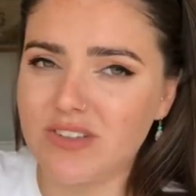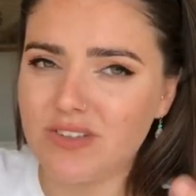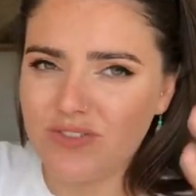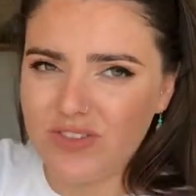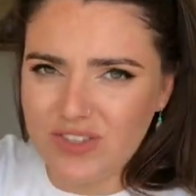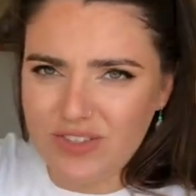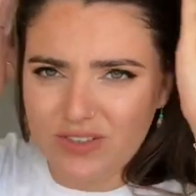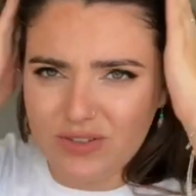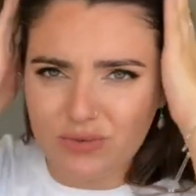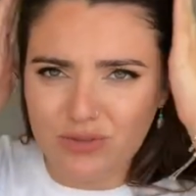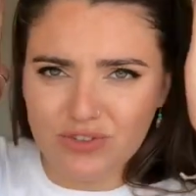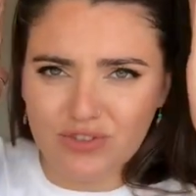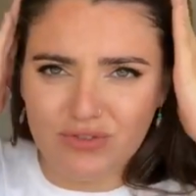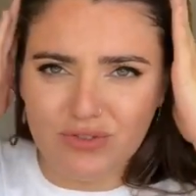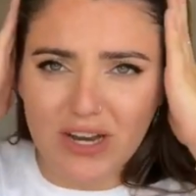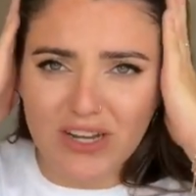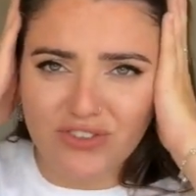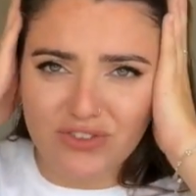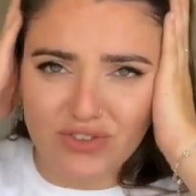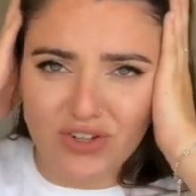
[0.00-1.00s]
Obviously, you don't want to
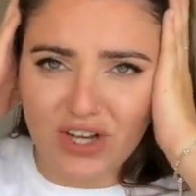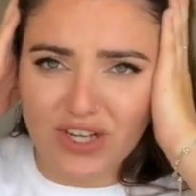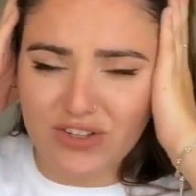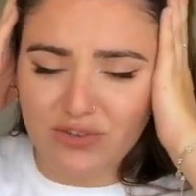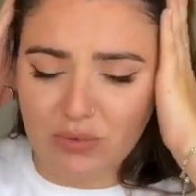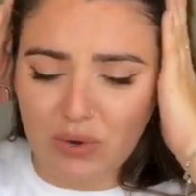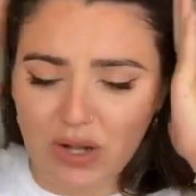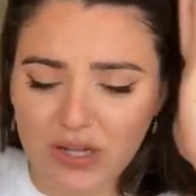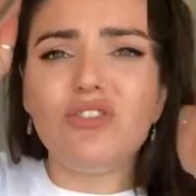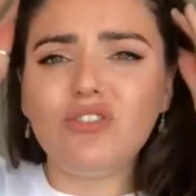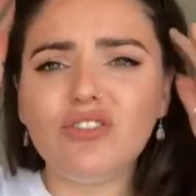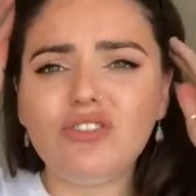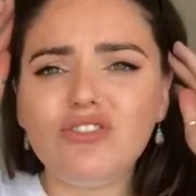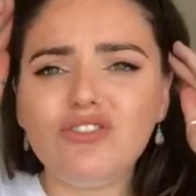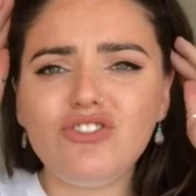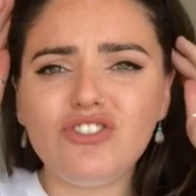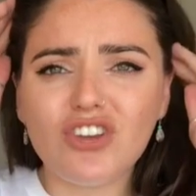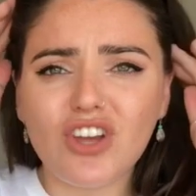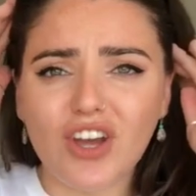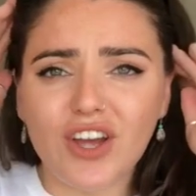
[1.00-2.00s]
stretch your nice one. You can
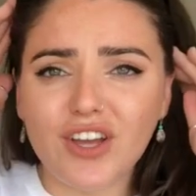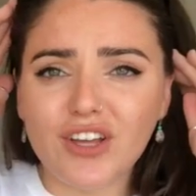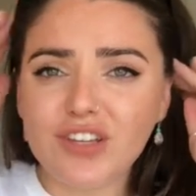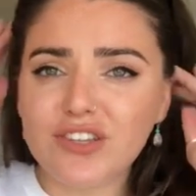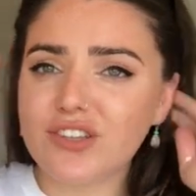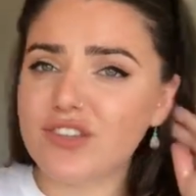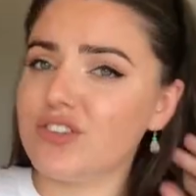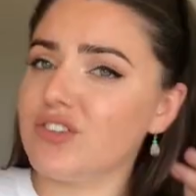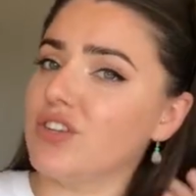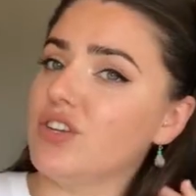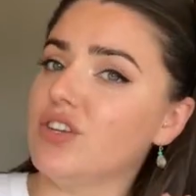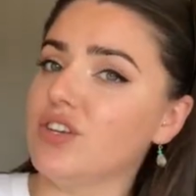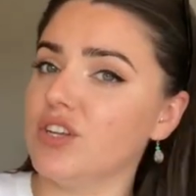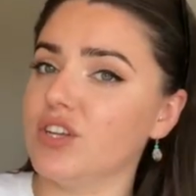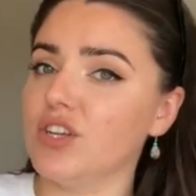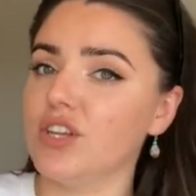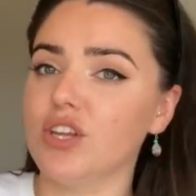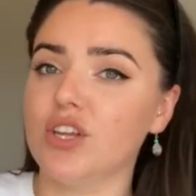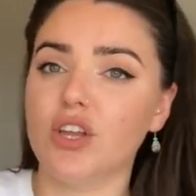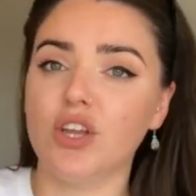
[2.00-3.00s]
just
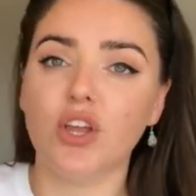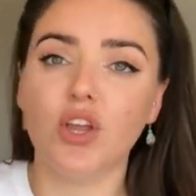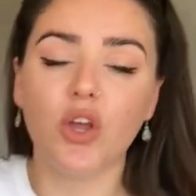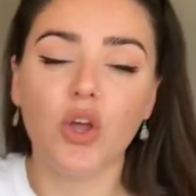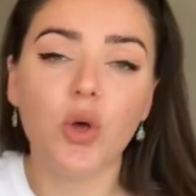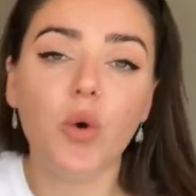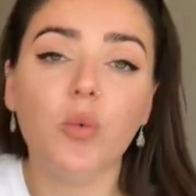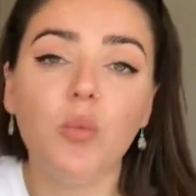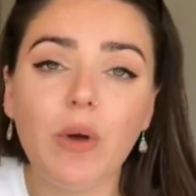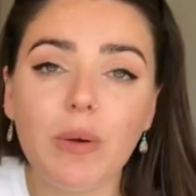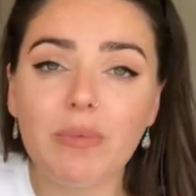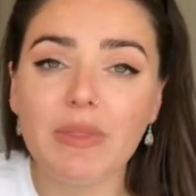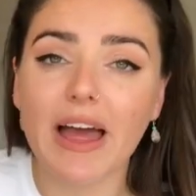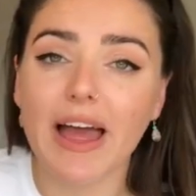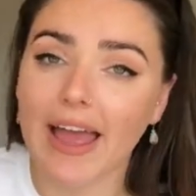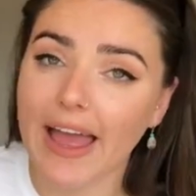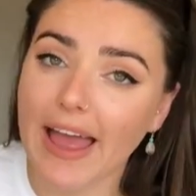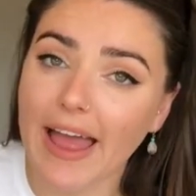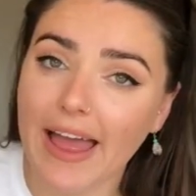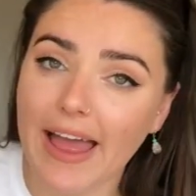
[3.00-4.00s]
whip that
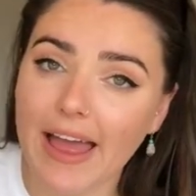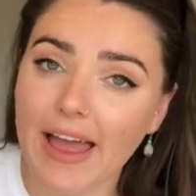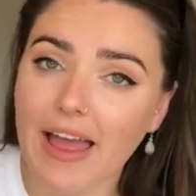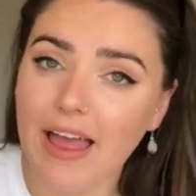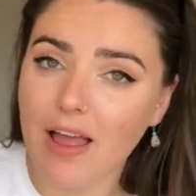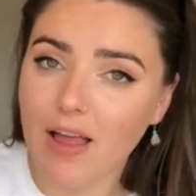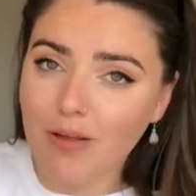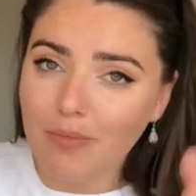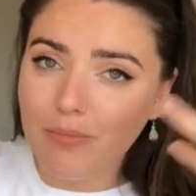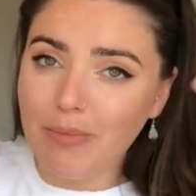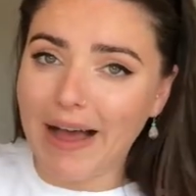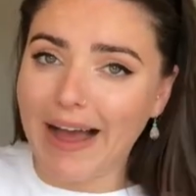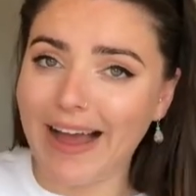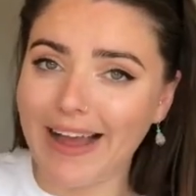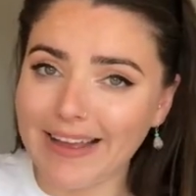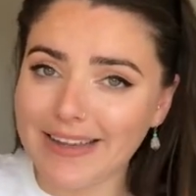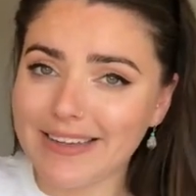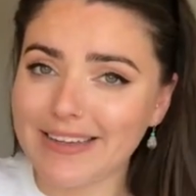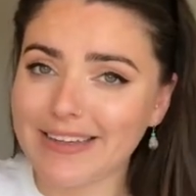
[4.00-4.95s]
hair back,